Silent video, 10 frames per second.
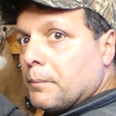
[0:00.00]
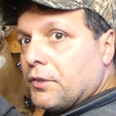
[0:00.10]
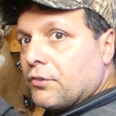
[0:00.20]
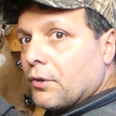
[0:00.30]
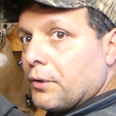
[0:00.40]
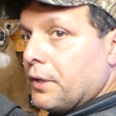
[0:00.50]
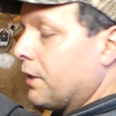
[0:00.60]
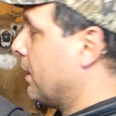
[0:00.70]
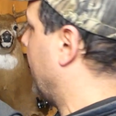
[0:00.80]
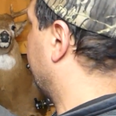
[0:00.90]
me show you
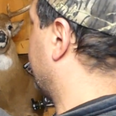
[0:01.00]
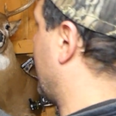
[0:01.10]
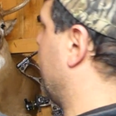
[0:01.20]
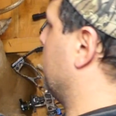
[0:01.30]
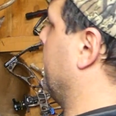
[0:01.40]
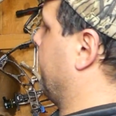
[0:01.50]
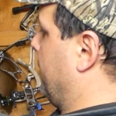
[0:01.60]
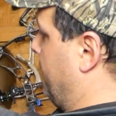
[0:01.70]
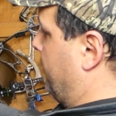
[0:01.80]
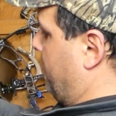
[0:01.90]
here how to tie a Blake's
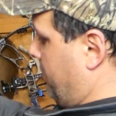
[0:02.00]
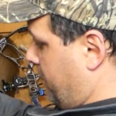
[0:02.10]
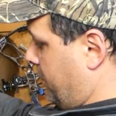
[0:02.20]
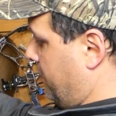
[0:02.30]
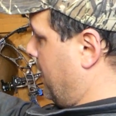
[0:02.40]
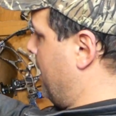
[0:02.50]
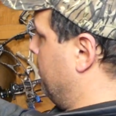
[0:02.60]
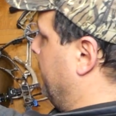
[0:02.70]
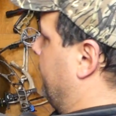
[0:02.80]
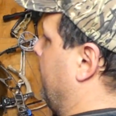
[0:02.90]
hitch. To tie a Blake's